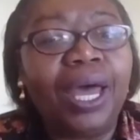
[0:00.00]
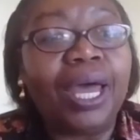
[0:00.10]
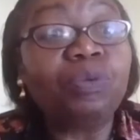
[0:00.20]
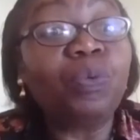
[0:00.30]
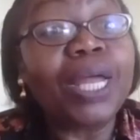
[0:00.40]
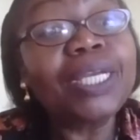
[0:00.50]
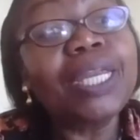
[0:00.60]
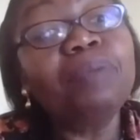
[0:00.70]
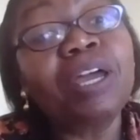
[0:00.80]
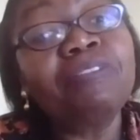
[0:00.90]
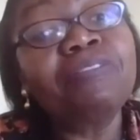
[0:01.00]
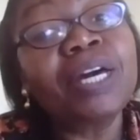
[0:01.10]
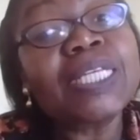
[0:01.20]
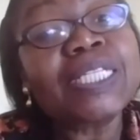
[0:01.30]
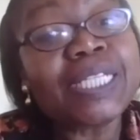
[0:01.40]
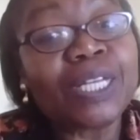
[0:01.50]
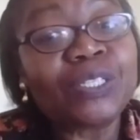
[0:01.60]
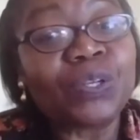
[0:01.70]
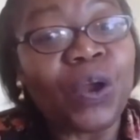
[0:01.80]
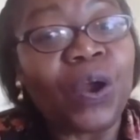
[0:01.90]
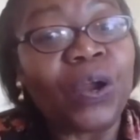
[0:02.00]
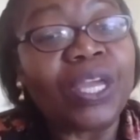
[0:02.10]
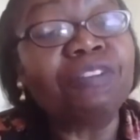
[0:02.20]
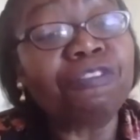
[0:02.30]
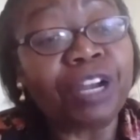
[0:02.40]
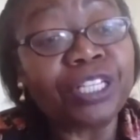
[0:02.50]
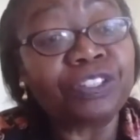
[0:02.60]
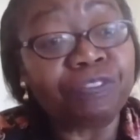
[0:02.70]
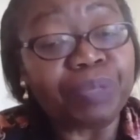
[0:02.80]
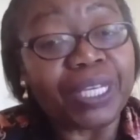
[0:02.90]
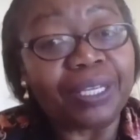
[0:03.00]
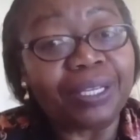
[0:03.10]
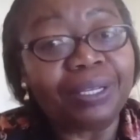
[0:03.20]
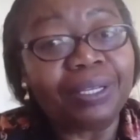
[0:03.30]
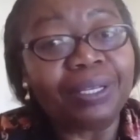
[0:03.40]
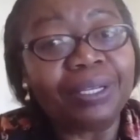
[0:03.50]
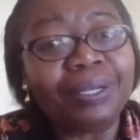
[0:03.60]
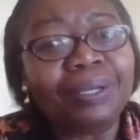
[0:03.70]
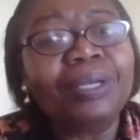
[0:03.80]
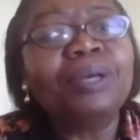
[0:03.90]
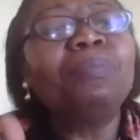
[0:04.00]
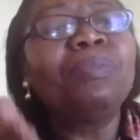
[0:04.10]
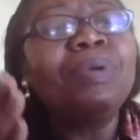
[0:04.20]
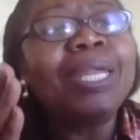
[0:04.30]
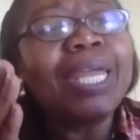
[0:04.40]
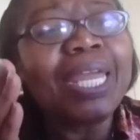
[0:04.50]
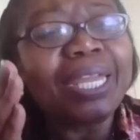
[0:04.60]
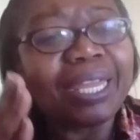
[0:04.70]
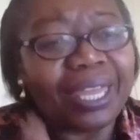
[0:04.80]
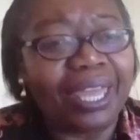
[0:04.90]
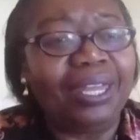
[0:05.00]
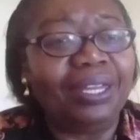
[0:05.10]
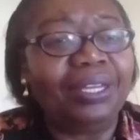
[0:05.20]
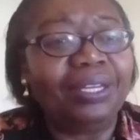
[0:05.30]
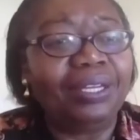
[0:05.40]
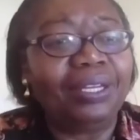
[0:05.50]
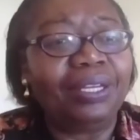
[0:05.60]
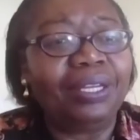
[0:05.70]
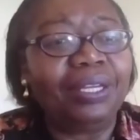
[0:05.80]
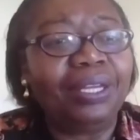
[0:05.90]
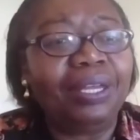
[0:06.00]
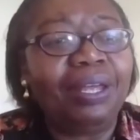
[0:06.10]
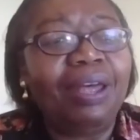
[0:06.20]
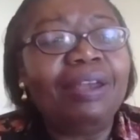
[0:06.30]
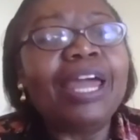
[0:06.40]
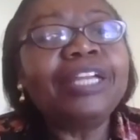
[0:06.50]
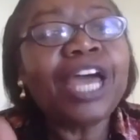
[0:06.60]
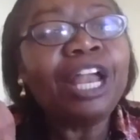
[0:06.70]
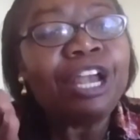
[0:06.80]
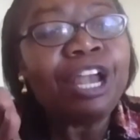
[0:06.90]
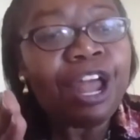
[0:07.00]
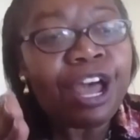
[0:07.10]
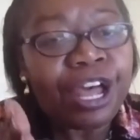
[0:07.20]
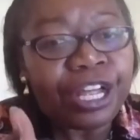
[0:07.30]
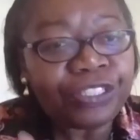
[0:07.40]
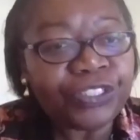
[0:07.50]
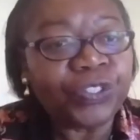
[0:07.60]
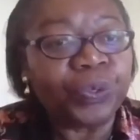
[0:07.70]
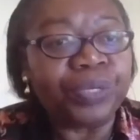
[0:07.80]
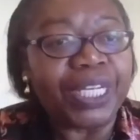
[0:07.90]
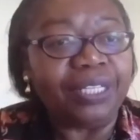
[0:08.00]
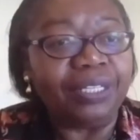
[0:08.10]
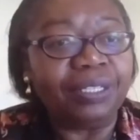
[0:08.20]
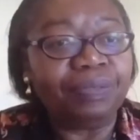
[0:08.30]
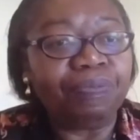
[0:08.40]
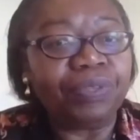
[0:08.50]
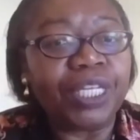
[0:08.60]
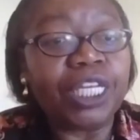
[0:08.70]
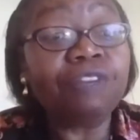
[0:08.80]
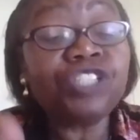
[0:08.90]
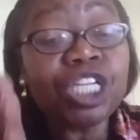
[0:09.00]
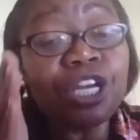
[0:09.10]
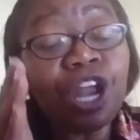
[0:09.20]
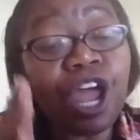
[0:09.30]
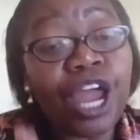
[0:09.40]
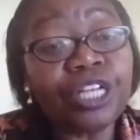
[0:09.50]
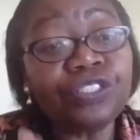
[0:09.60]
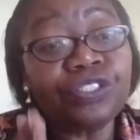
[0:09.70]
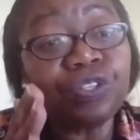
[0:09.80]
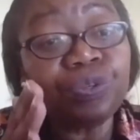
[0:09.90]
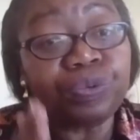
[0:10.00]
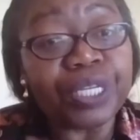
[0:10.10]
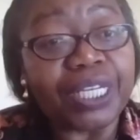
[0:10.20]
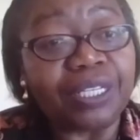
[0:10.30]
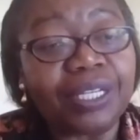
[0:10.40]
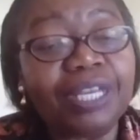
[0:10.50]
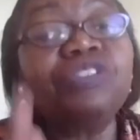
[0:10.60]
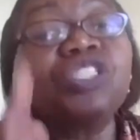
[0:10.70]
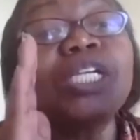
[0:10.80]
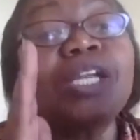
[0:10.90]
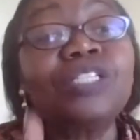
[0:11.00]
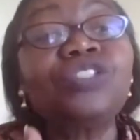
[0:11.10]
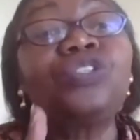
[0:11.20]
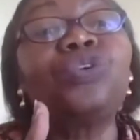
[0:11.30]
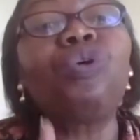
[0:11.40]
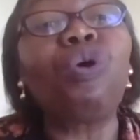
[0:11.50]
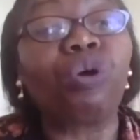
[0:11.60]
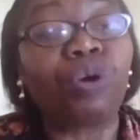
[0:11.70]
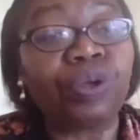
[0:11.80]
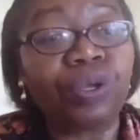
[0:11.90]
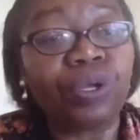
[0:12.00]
and one day my father said to her in front of me, Muleke, let her learn to read. If she learns to read, if she learns to cook,